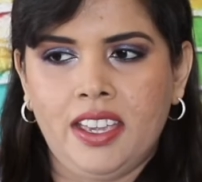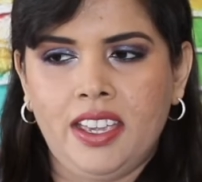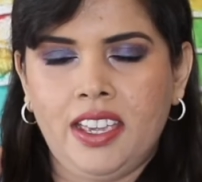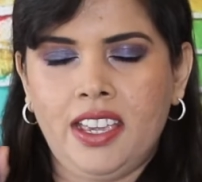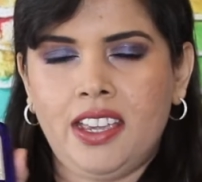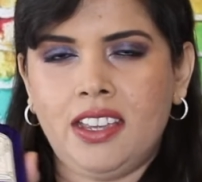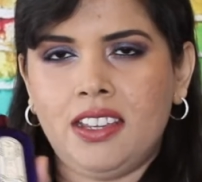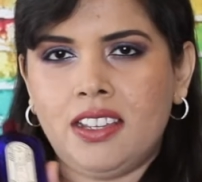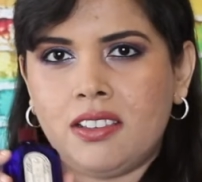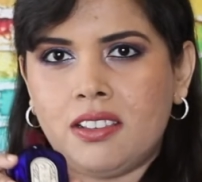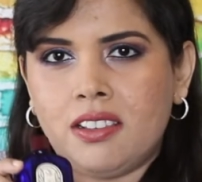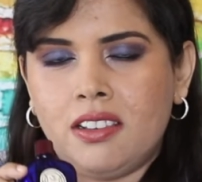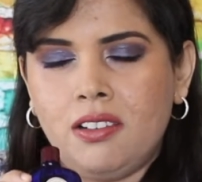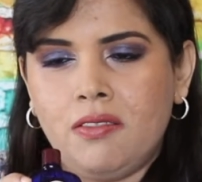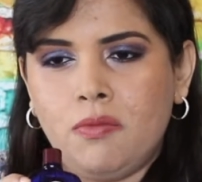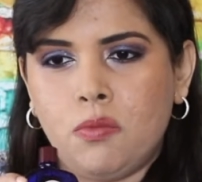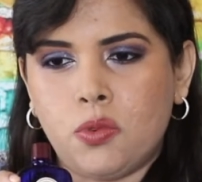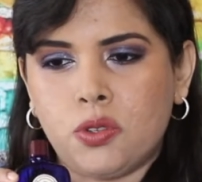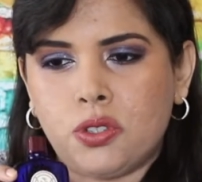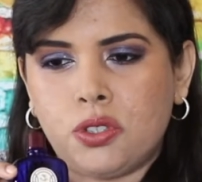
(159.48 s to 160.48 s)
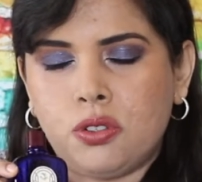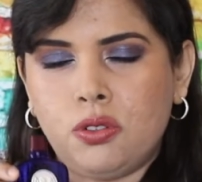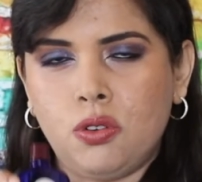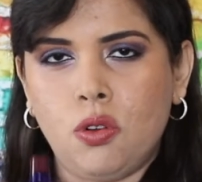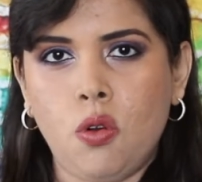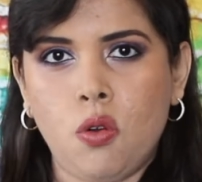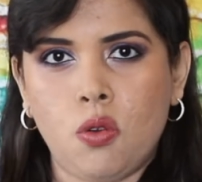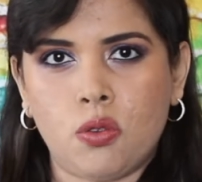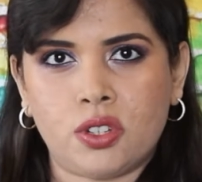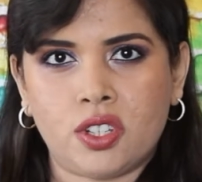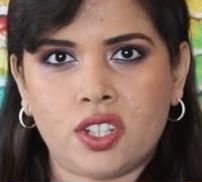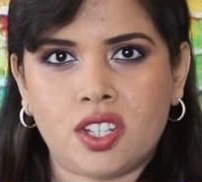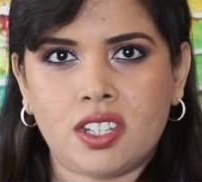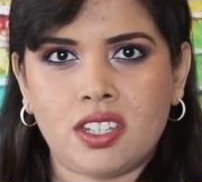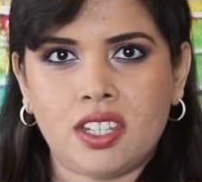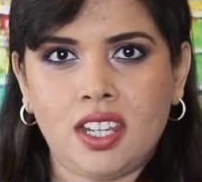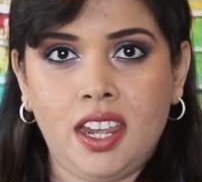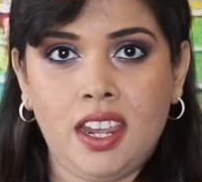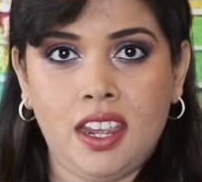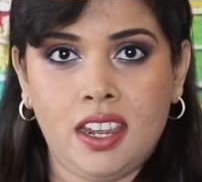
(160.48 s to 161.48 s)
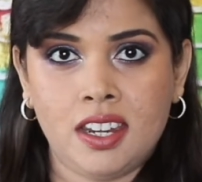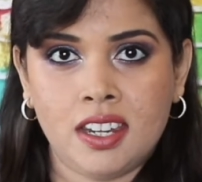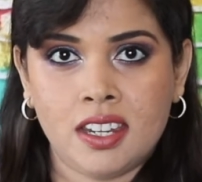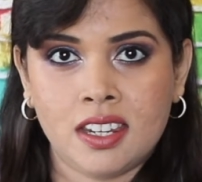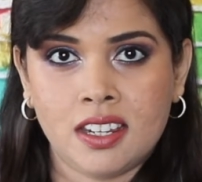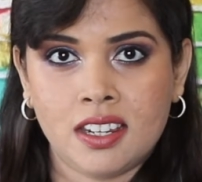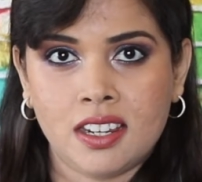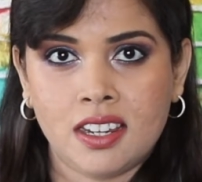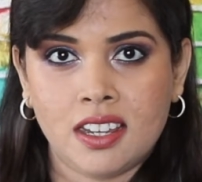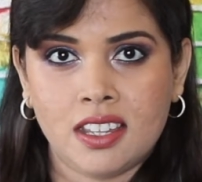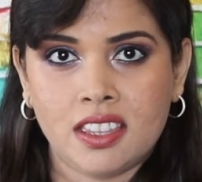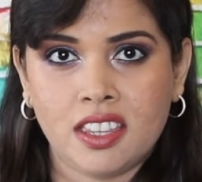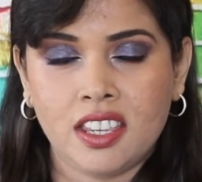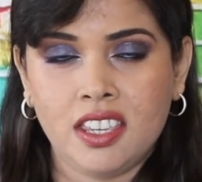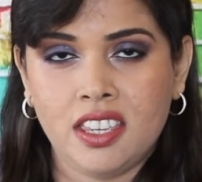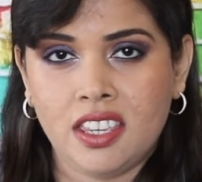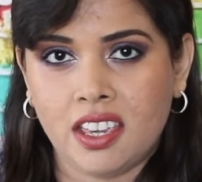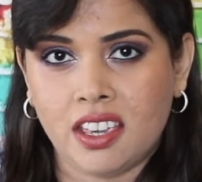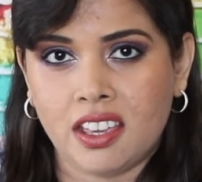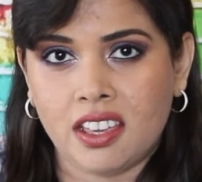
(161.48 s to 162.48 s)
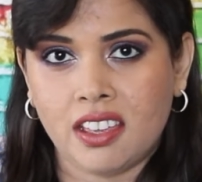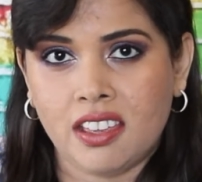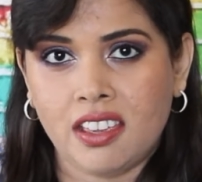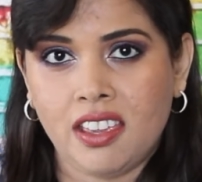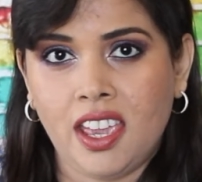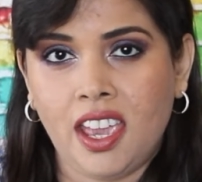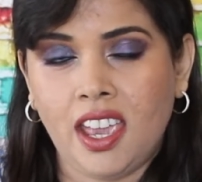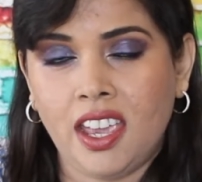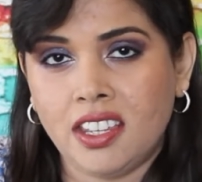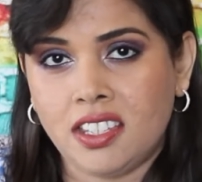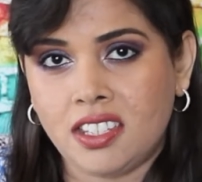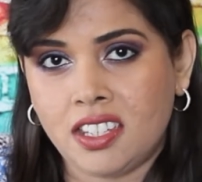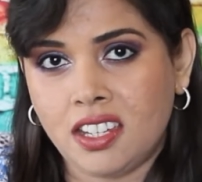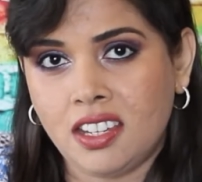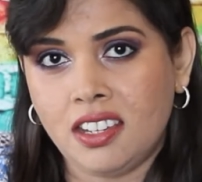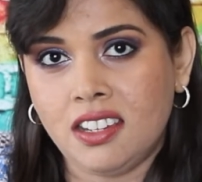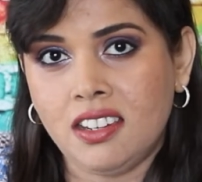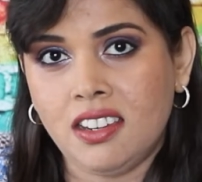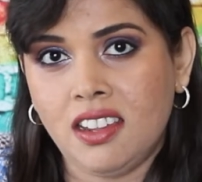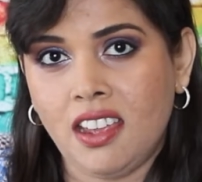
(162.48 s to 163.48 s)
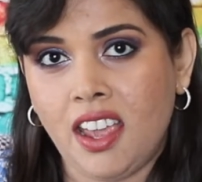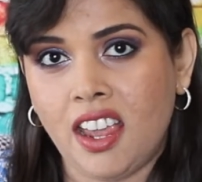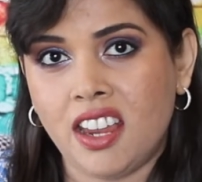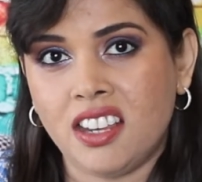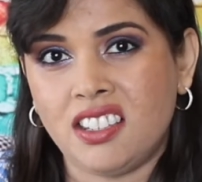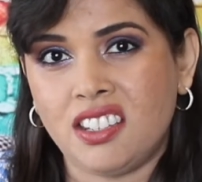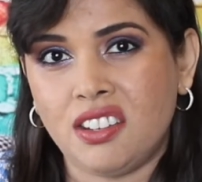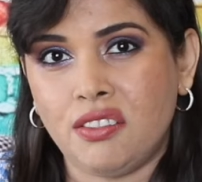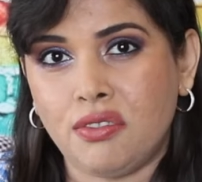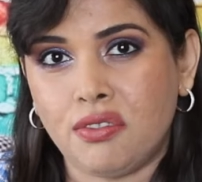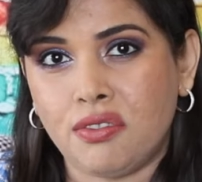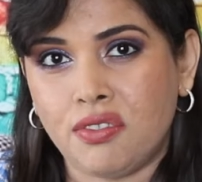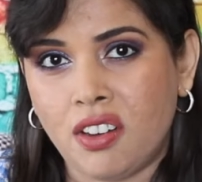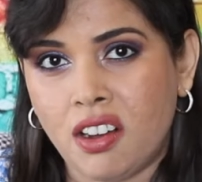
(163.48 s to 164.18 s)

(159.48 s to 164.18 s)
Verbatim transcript: It was launched in the year 1885.